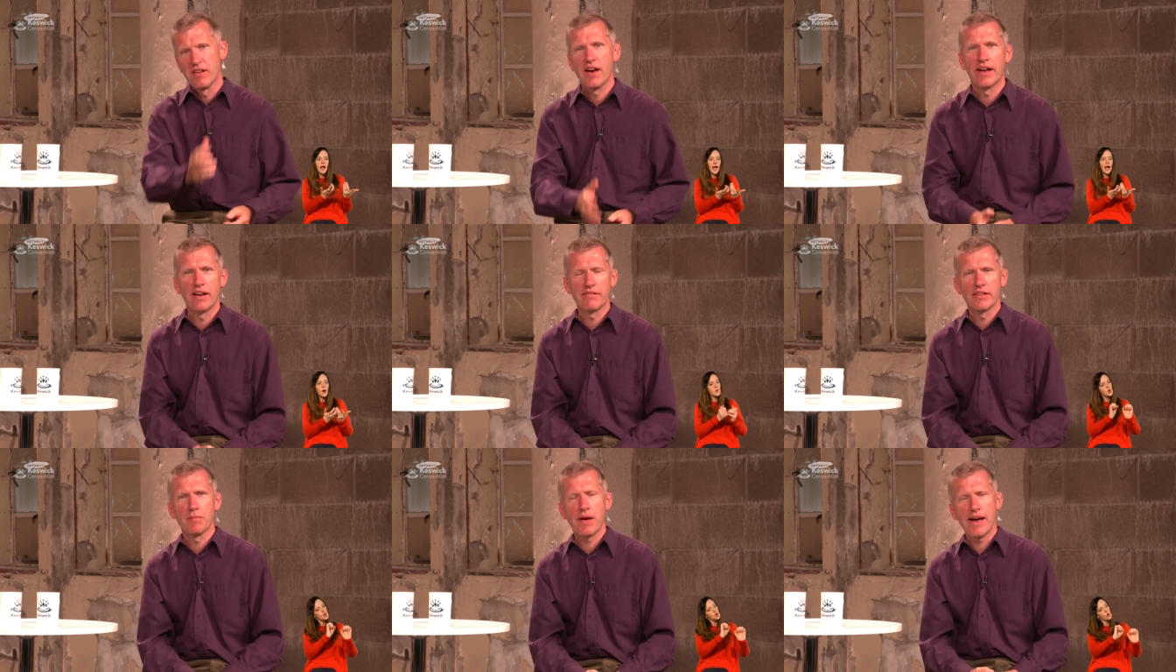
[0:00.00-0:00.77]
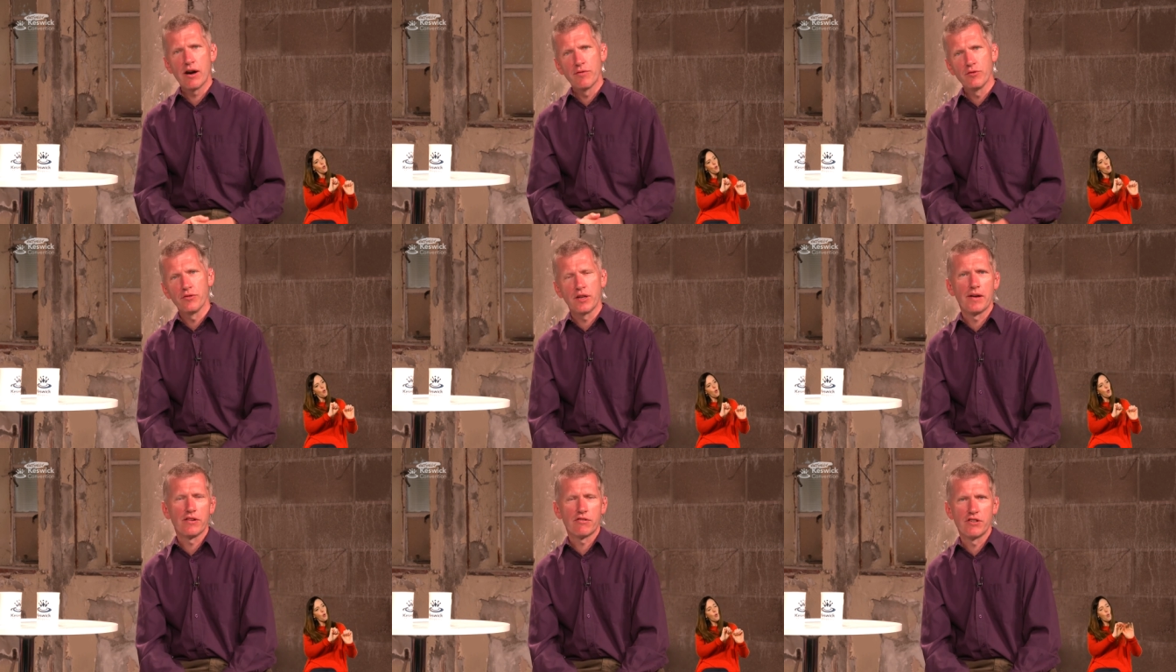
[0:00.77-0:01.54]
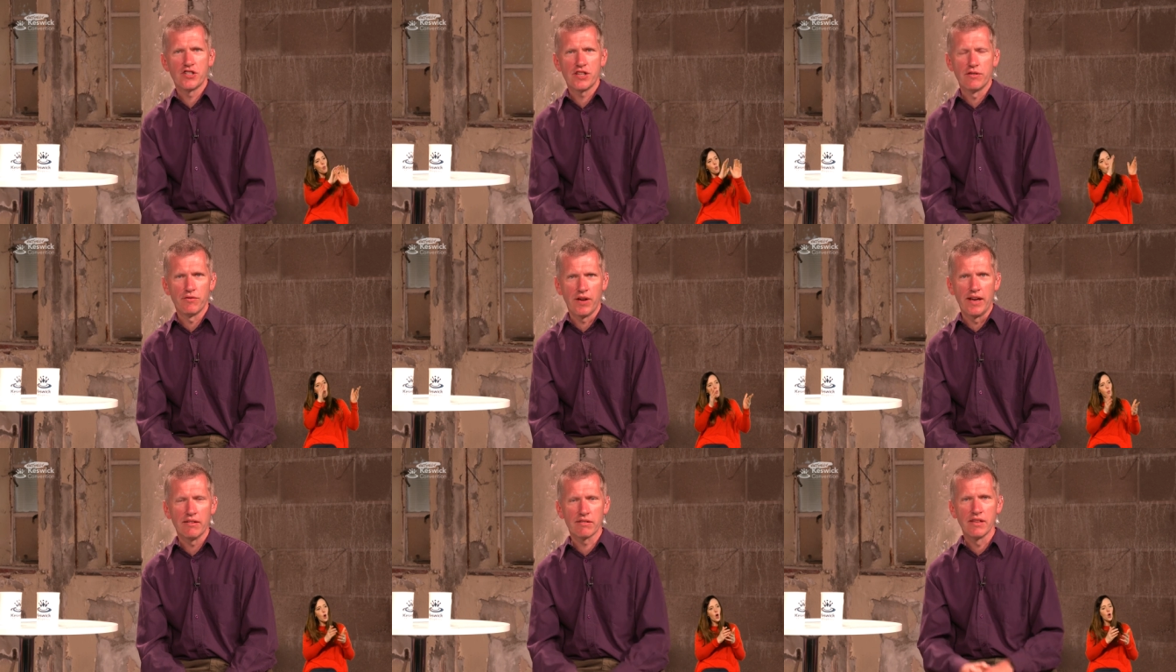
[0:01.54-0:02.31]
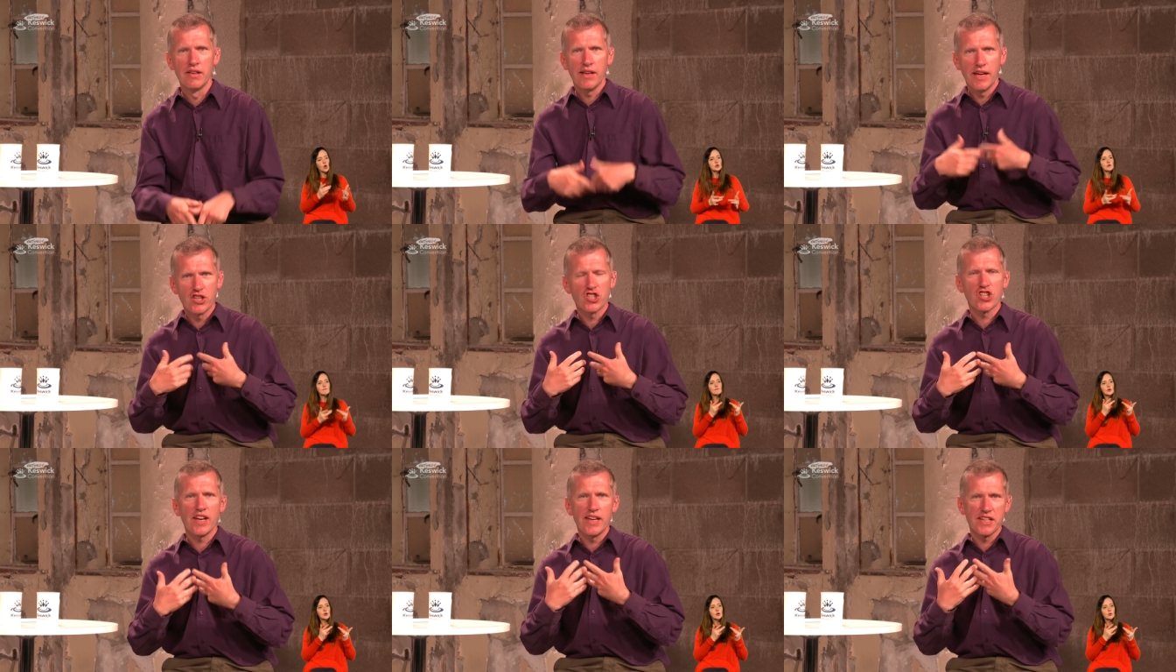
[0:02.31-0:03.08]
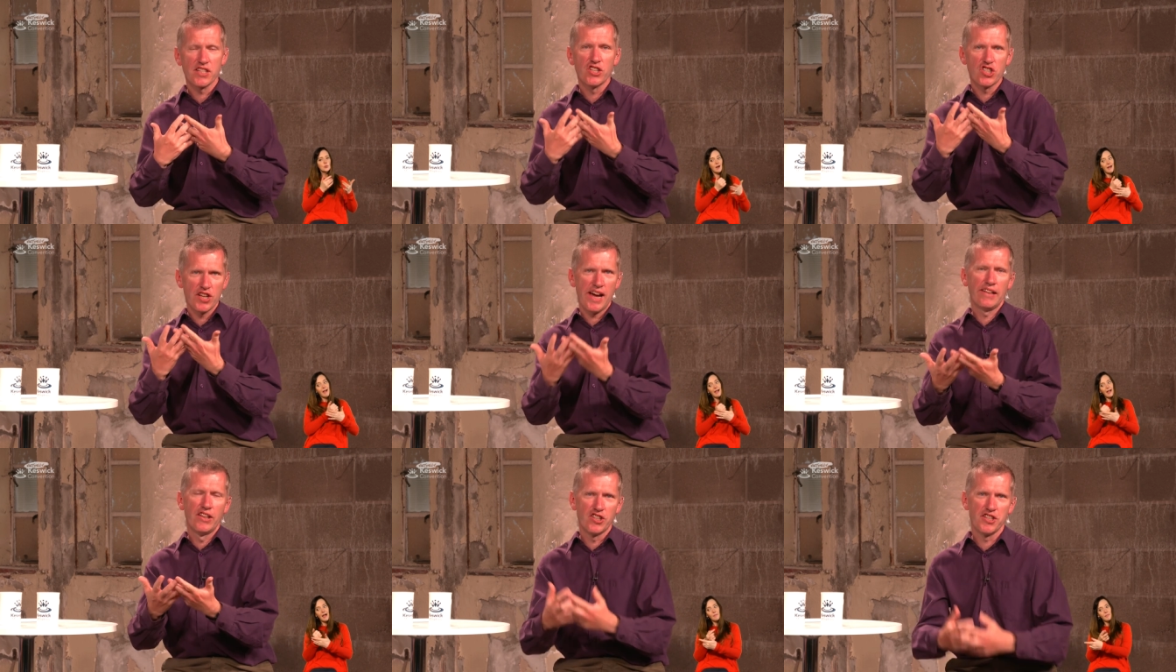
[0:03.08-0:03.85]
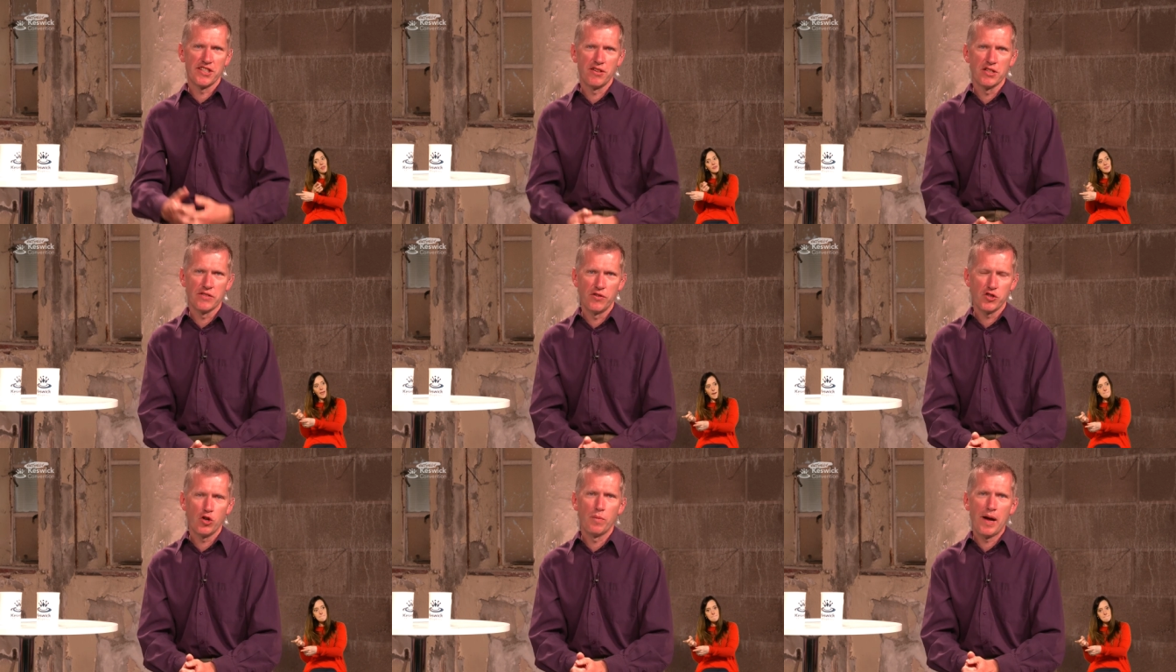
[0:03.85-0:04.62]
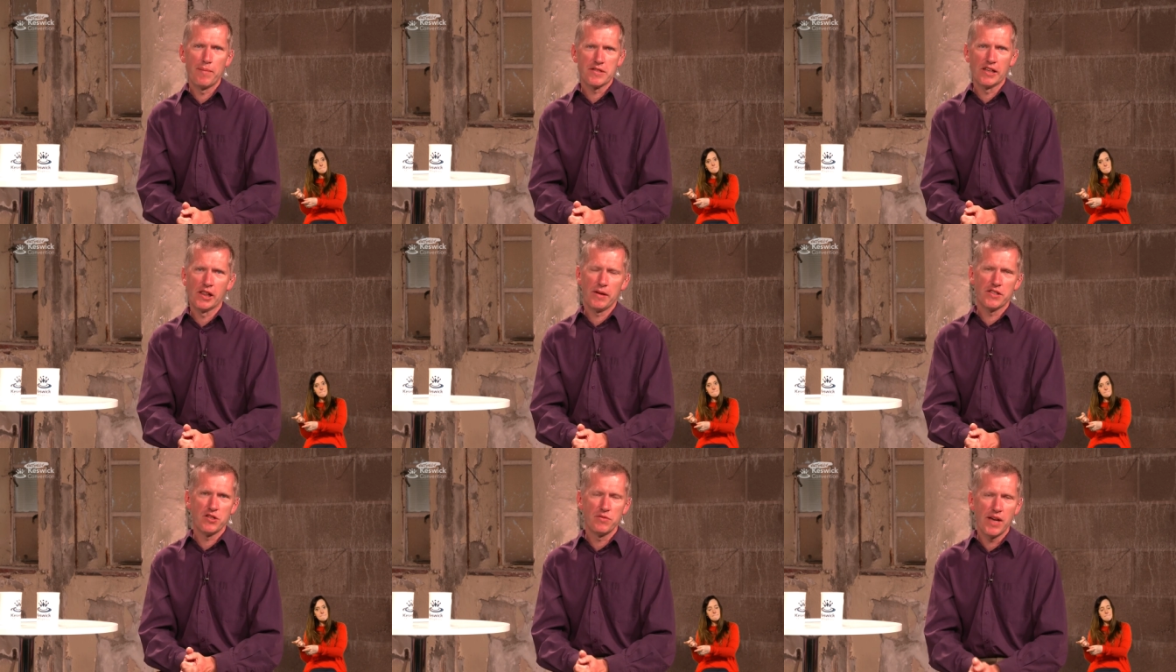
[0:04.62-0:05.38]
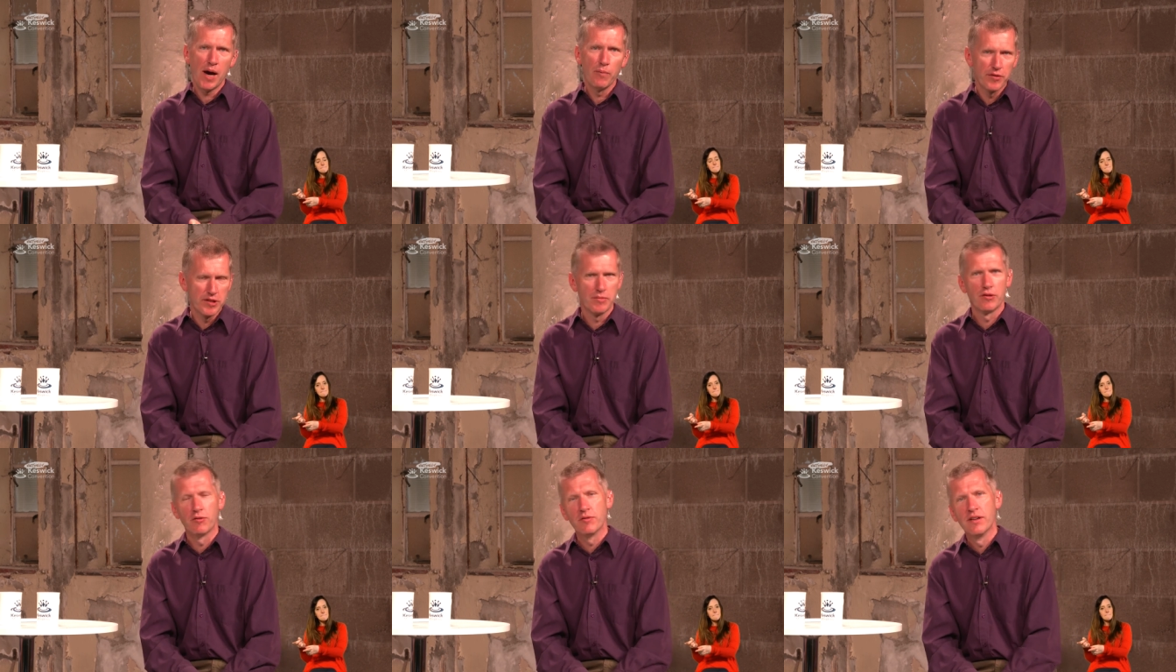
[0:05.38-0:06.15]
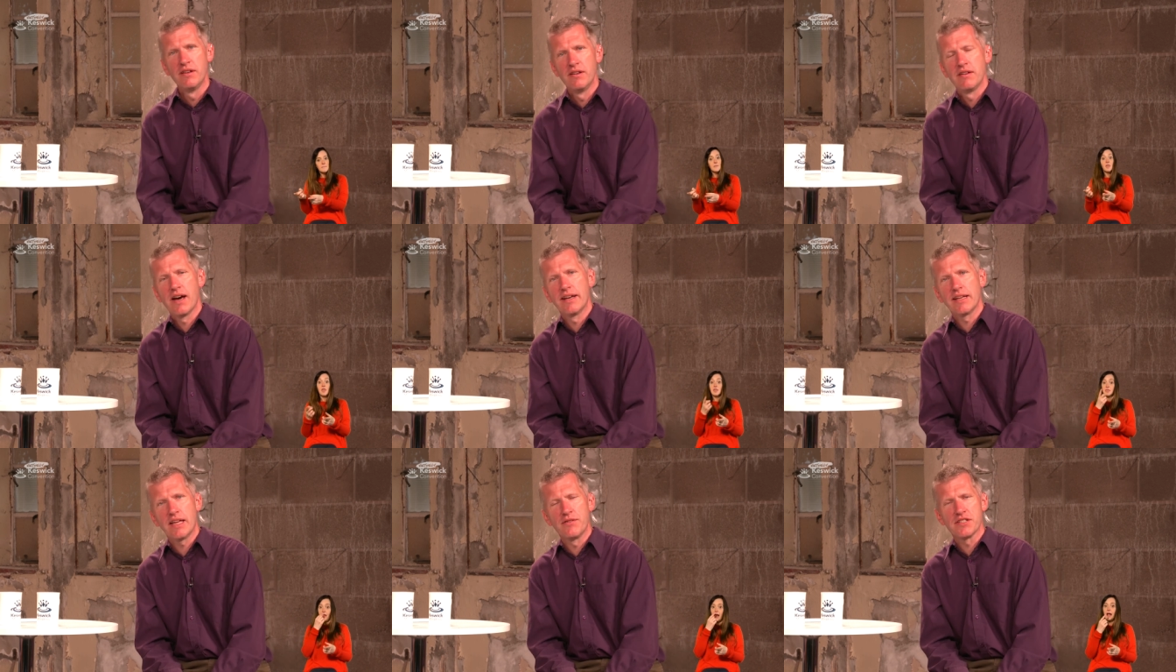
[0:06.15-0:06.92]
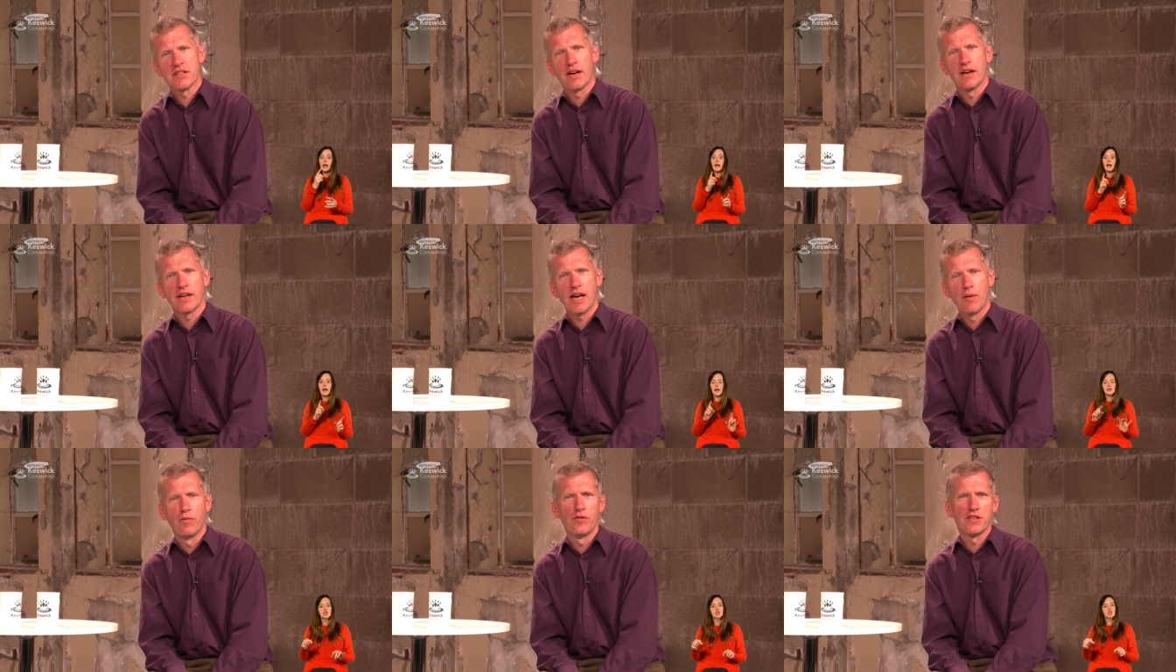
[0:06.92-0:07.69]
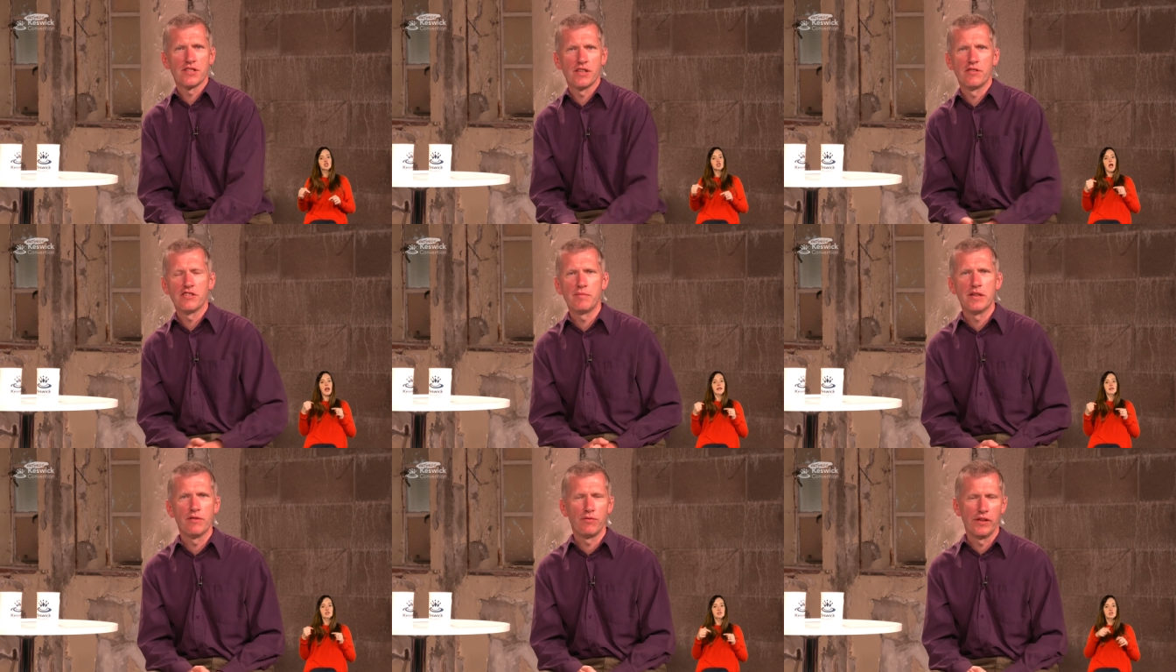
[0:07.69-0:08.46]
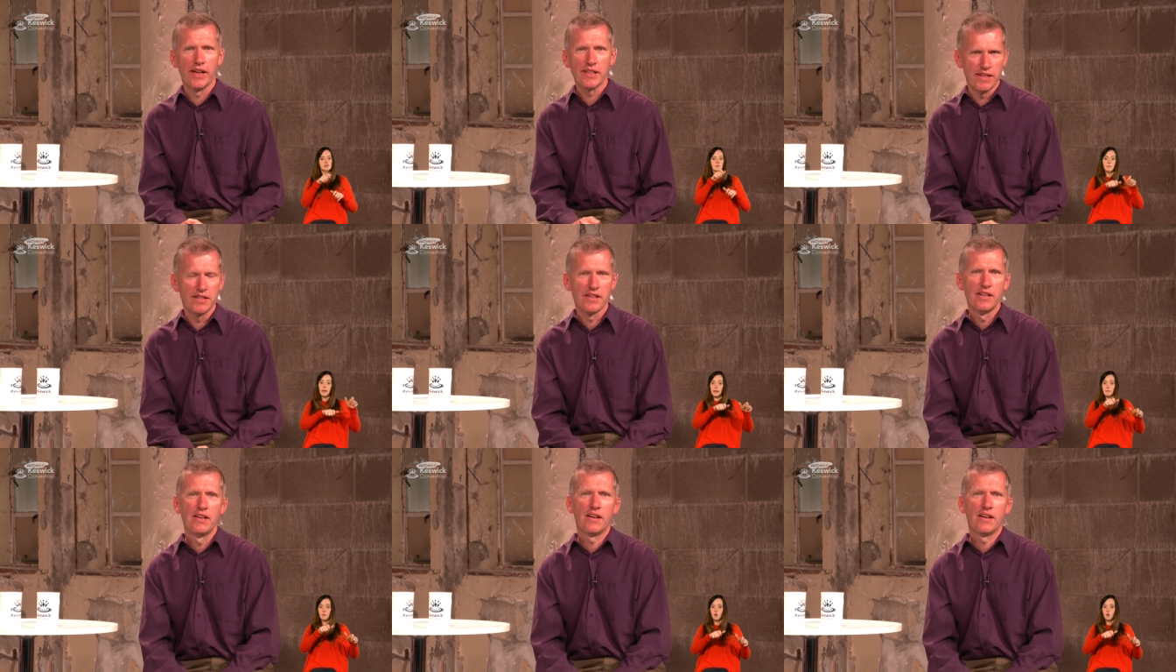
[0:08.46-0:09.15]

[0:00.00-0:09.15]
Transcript: And I think the powerful thing about the Christian faith, it shakes and challenges those of us who are perhaps a little bit too comfortable, and it gives uh, comfort to those who've been afflicted.